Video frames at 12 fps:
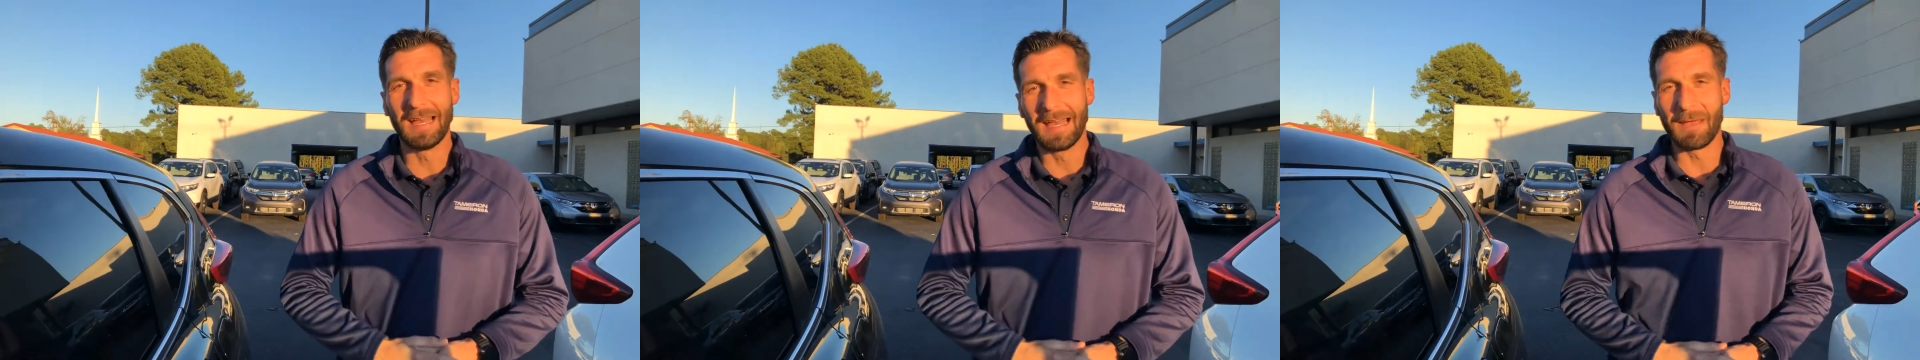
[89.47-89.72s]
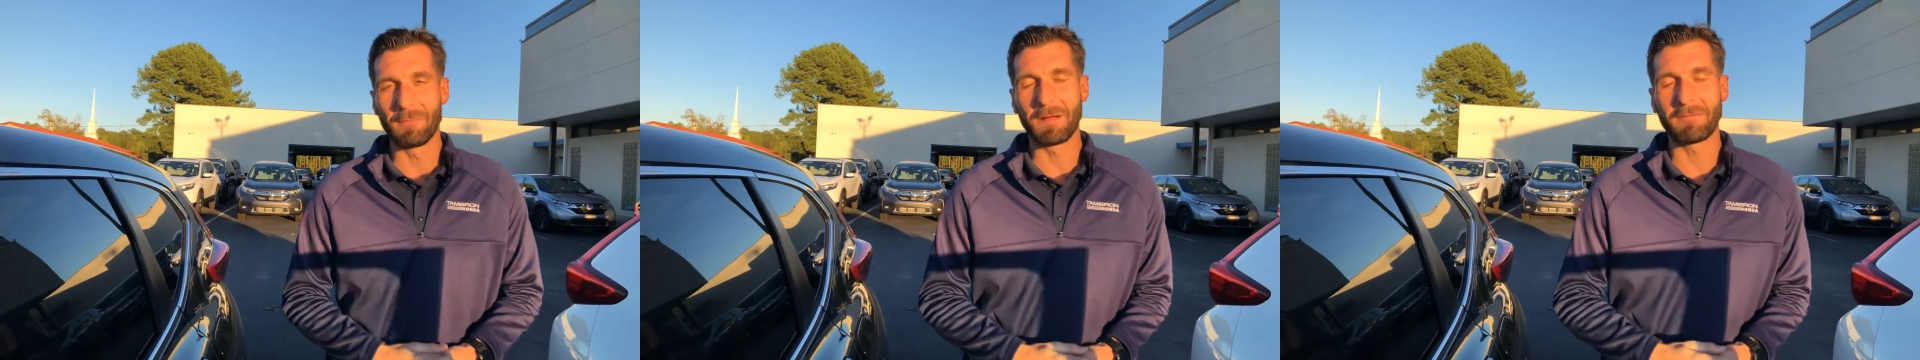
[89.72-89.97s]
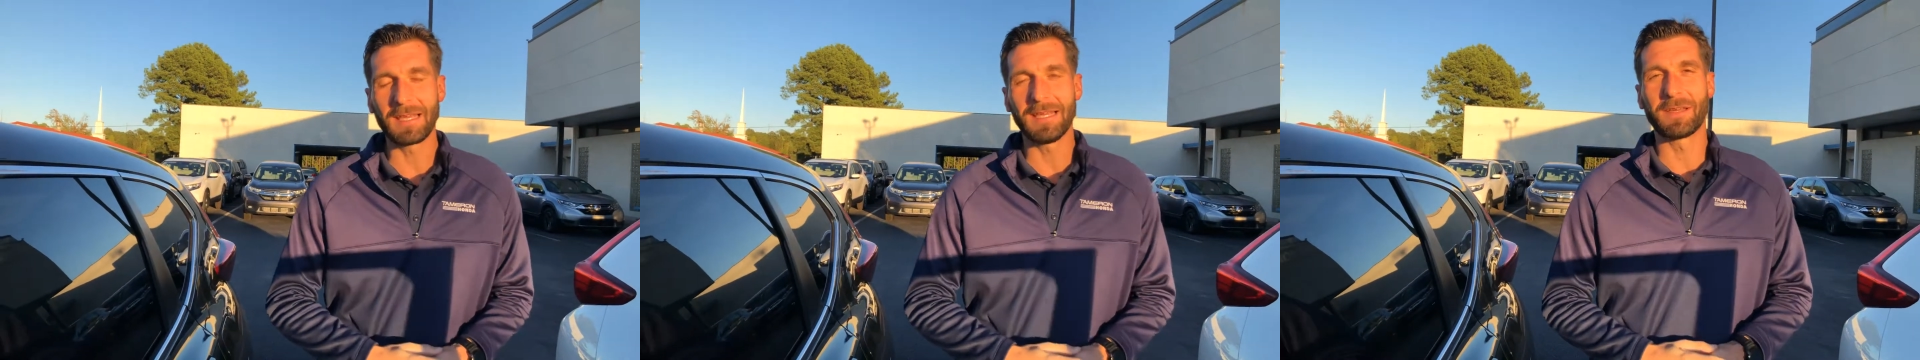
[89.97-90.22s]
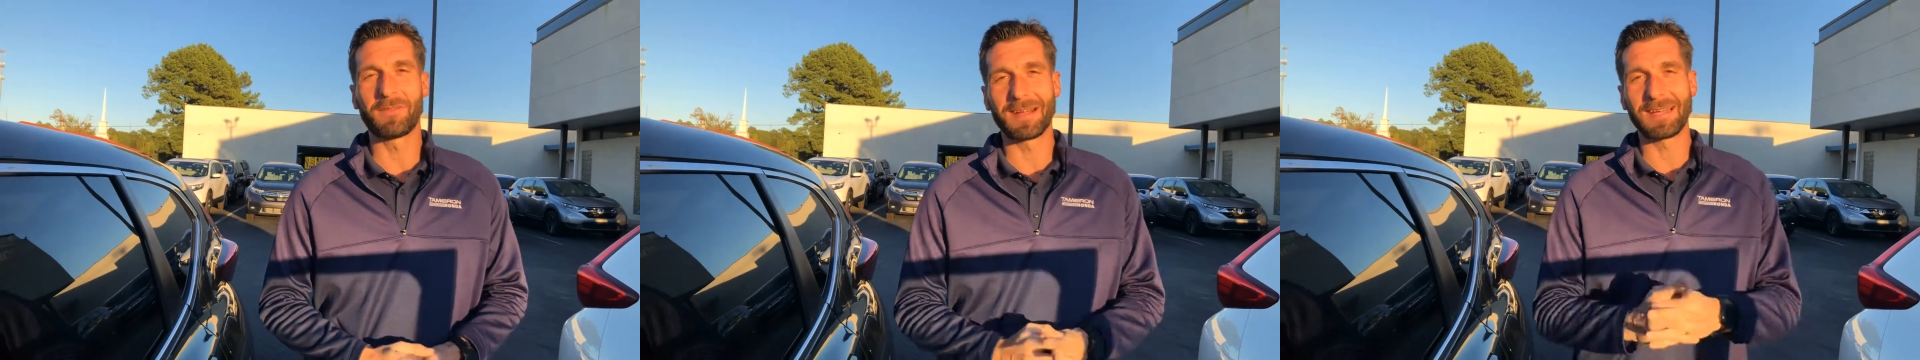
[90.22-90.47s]
And Beverly,
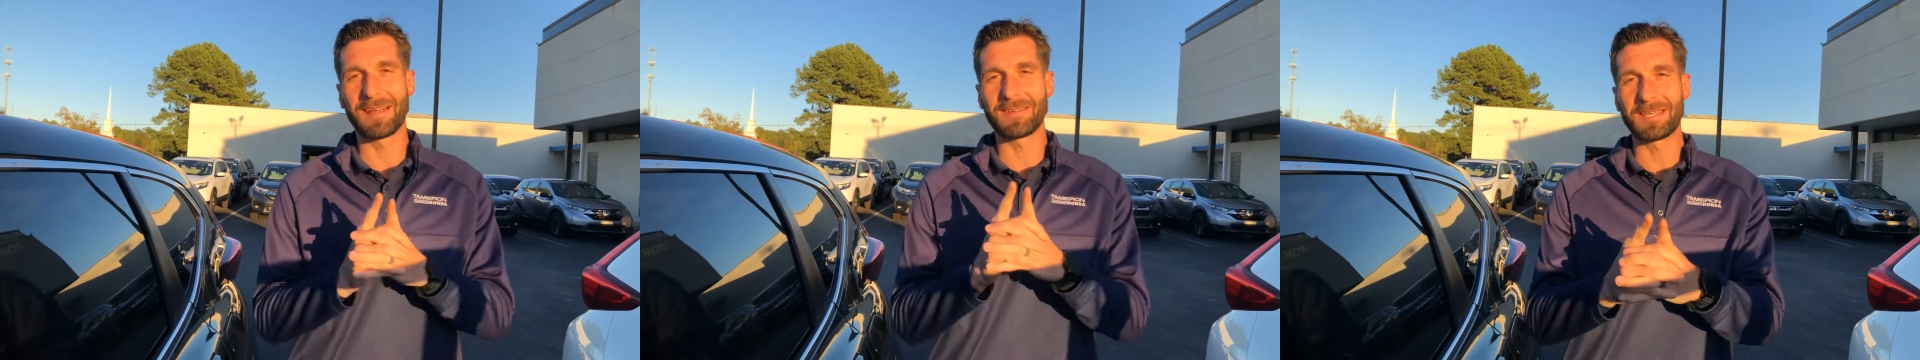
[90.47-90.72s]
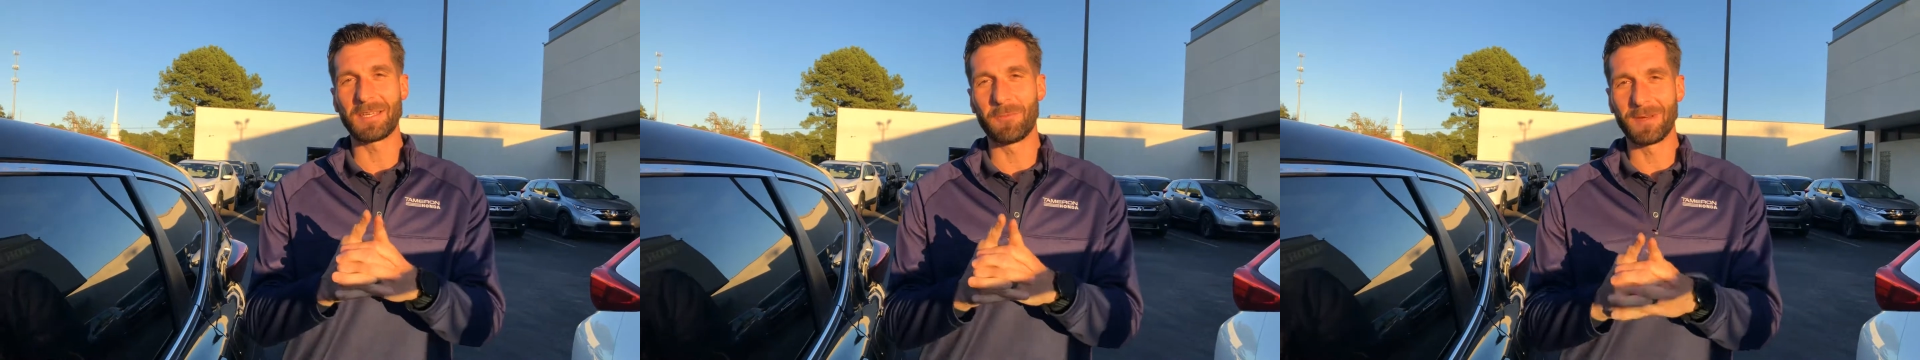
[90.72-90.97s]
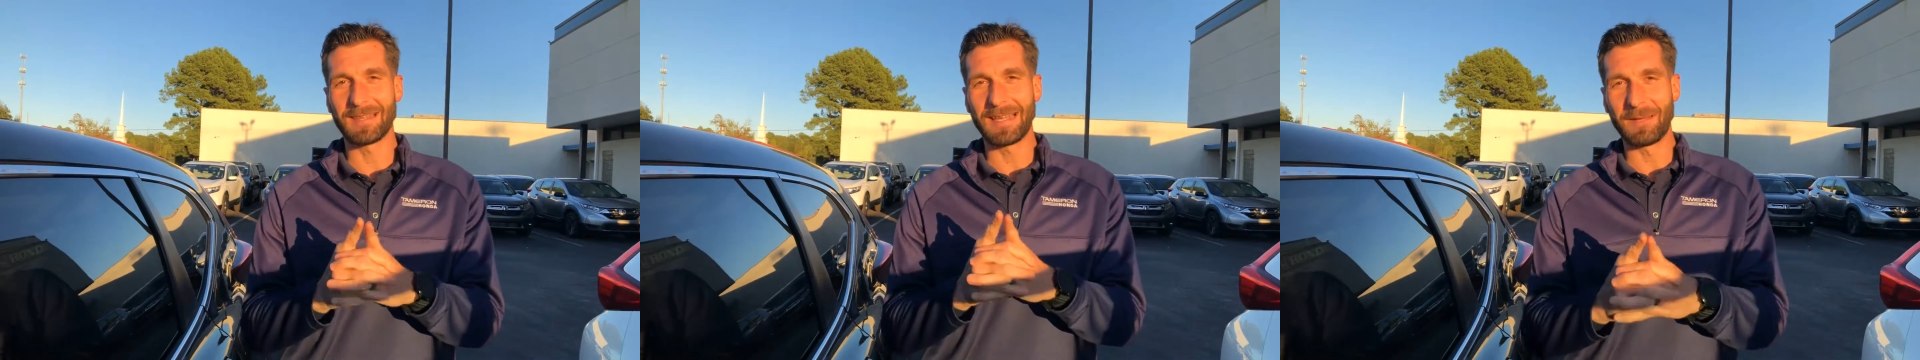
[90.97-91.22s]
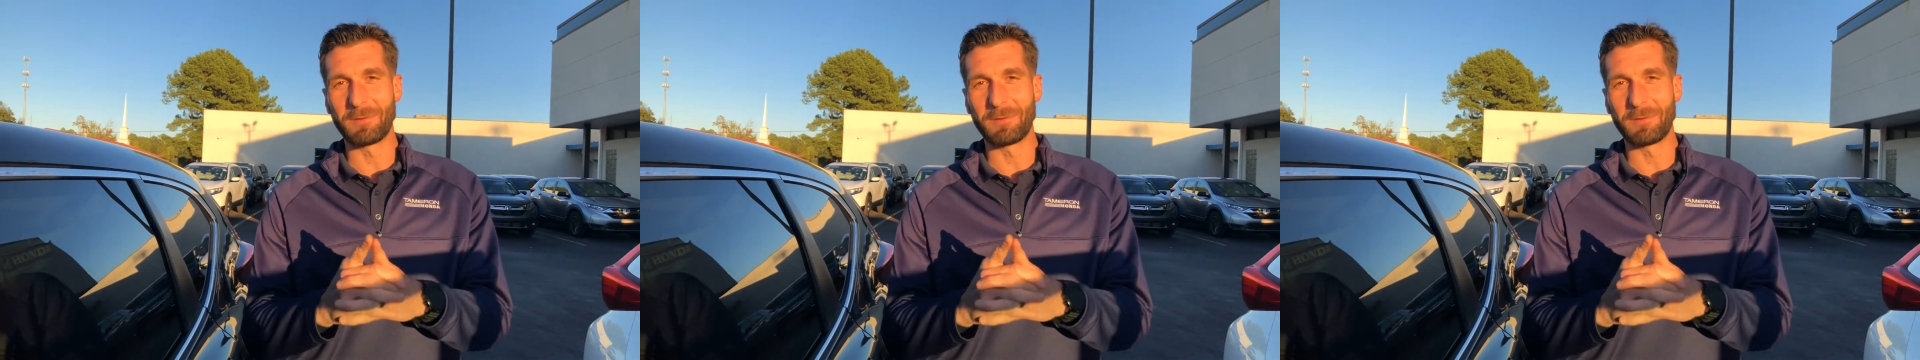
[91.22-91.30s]
if I can guarantee you one thing,